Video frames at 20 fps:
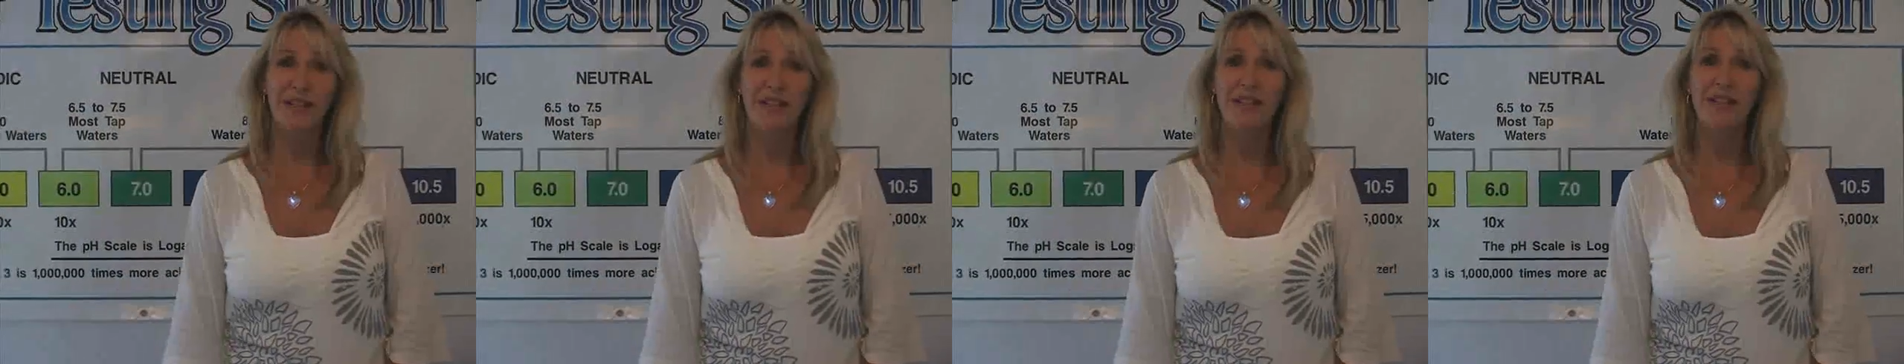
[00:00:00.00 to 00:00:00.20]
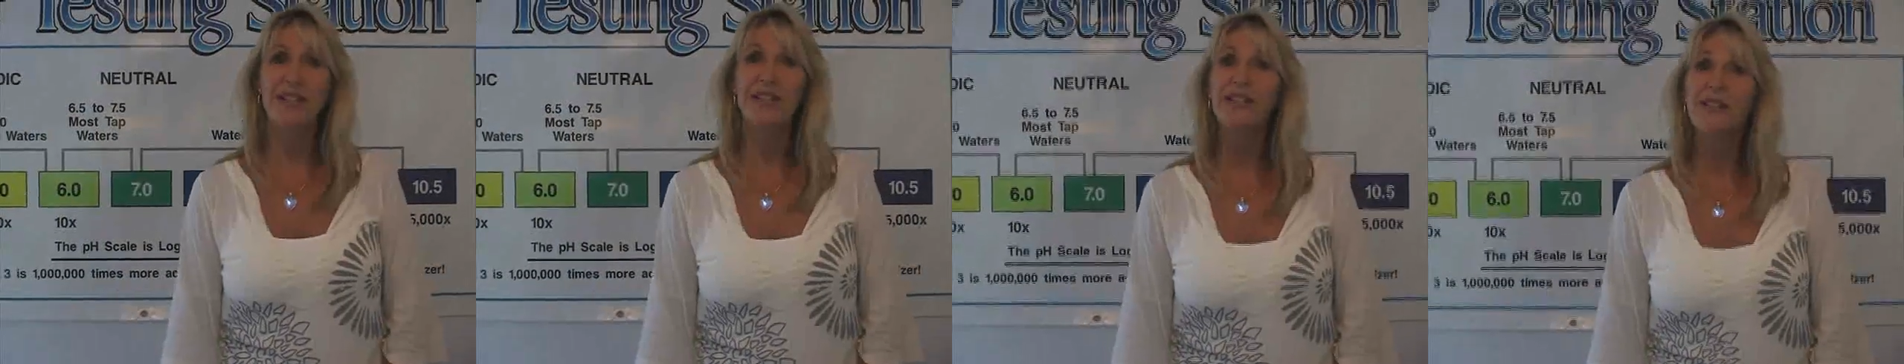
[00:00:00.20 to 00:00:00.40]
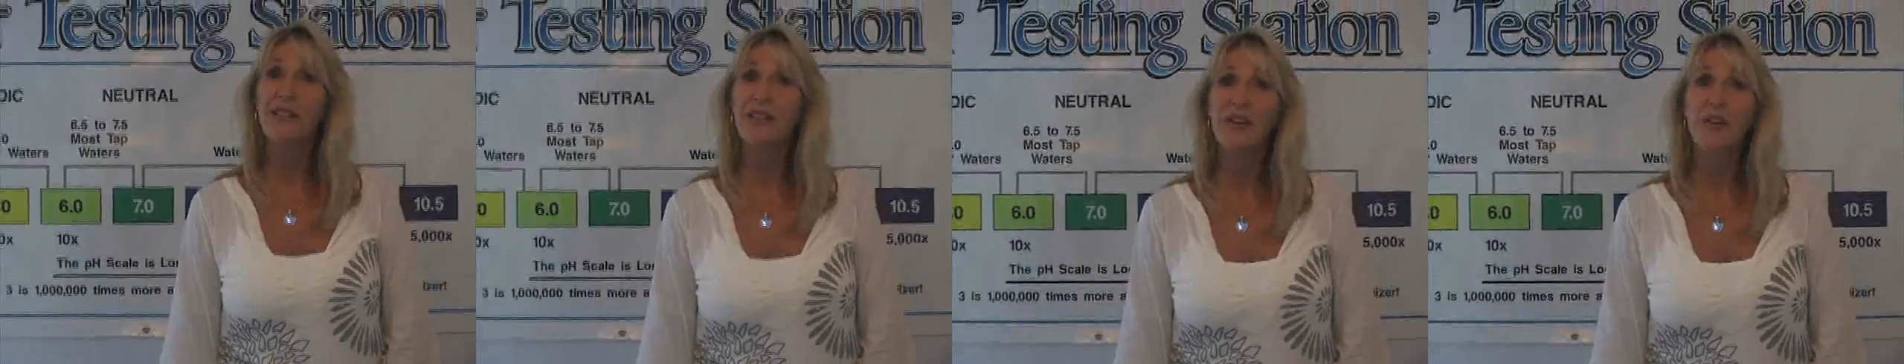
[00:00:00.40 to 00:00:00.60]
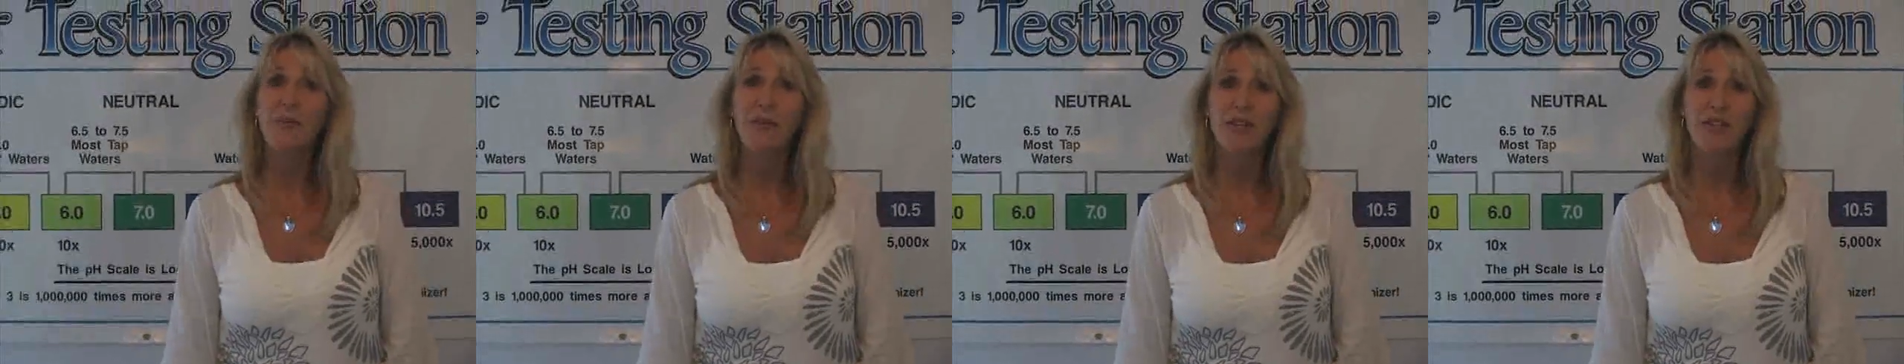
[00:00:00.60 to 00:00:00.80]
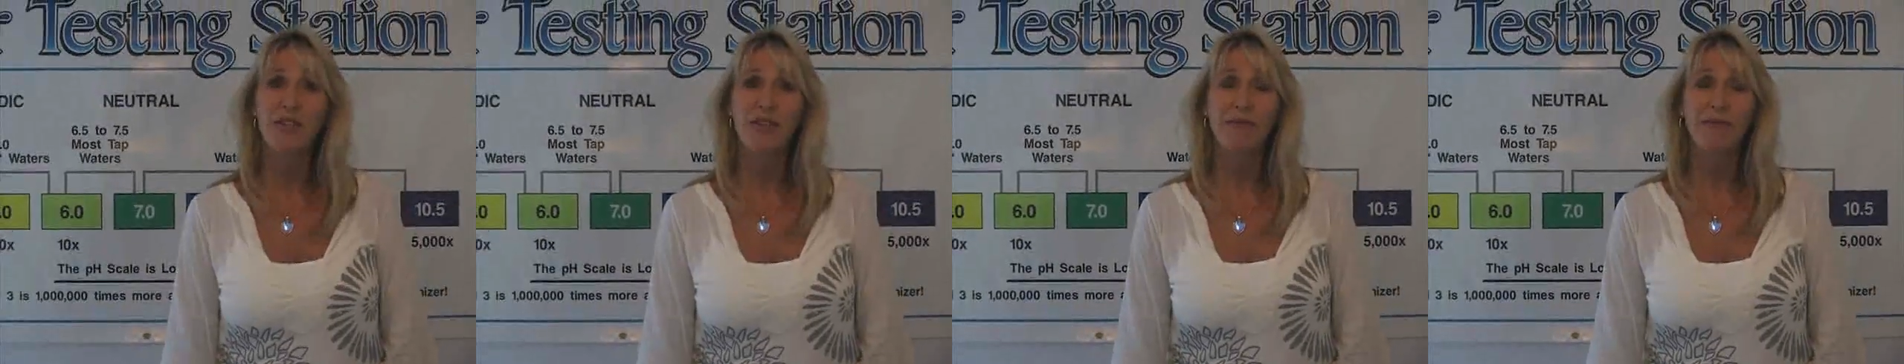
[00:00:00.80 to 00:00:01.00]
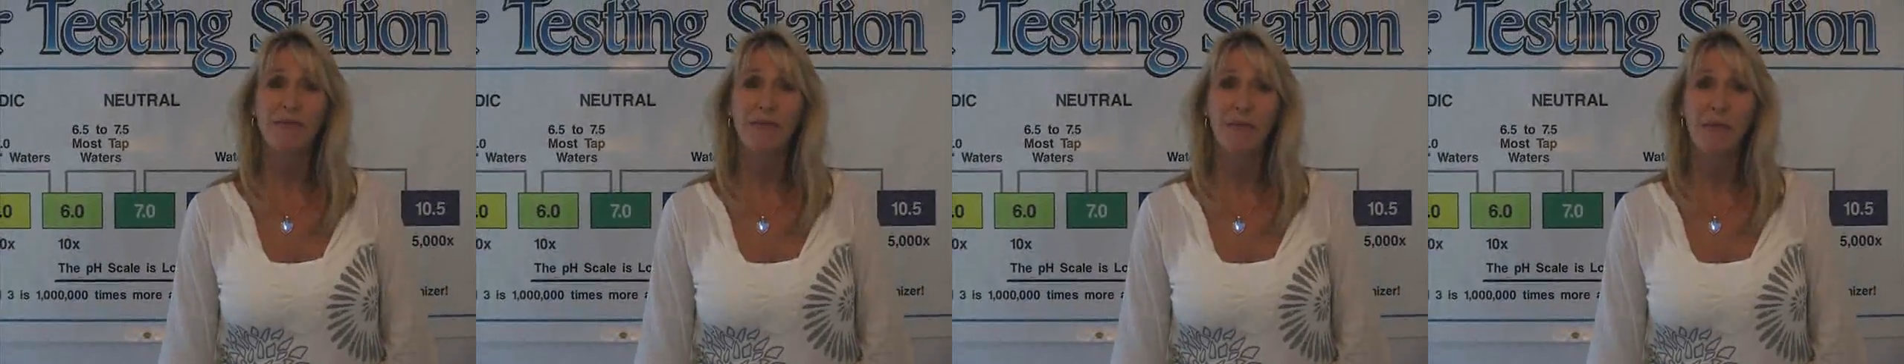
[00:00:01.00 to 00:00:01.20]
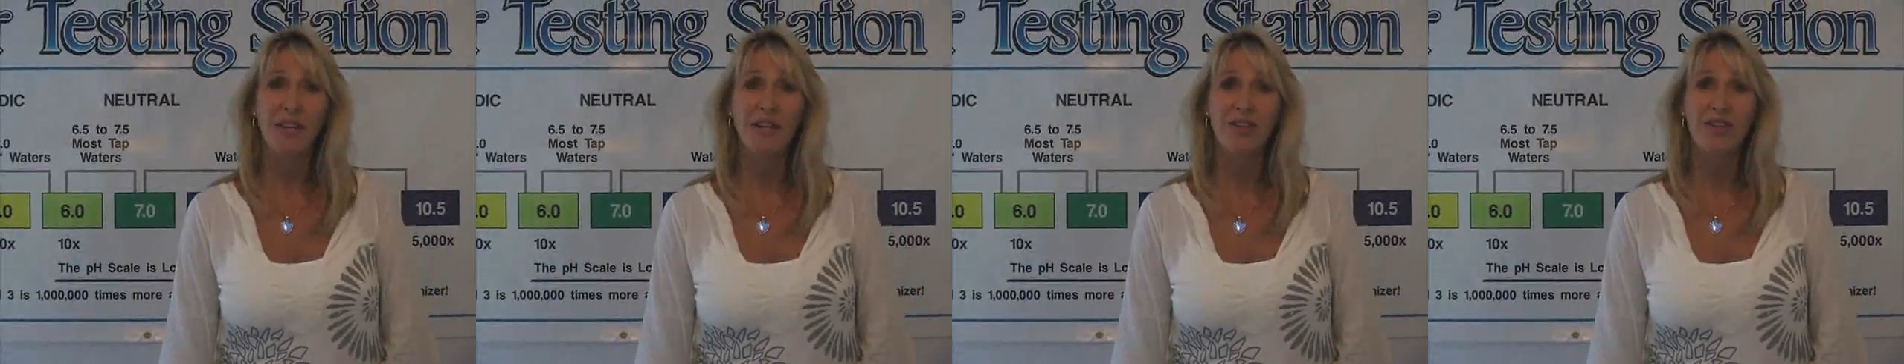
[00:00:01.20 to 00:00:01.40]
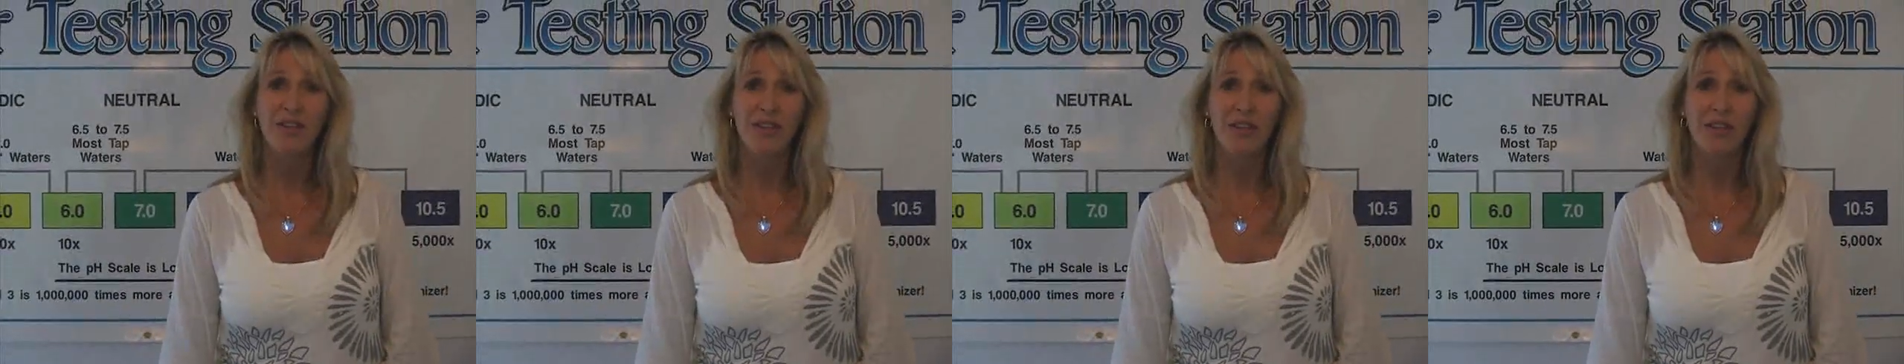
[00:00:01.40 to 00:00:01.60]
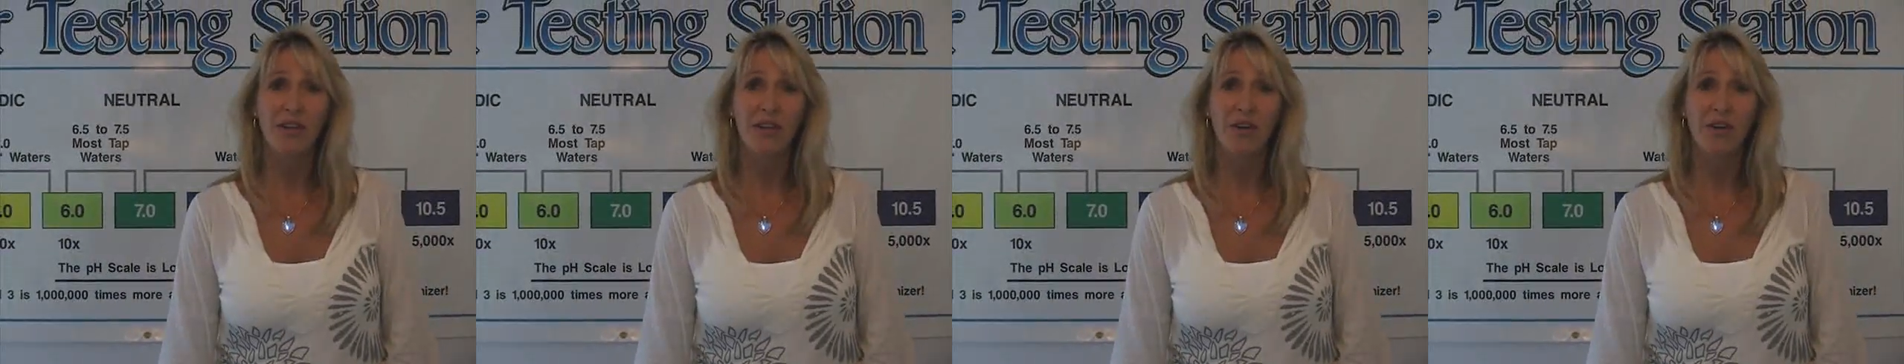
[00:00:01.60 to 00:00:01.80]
there's so much information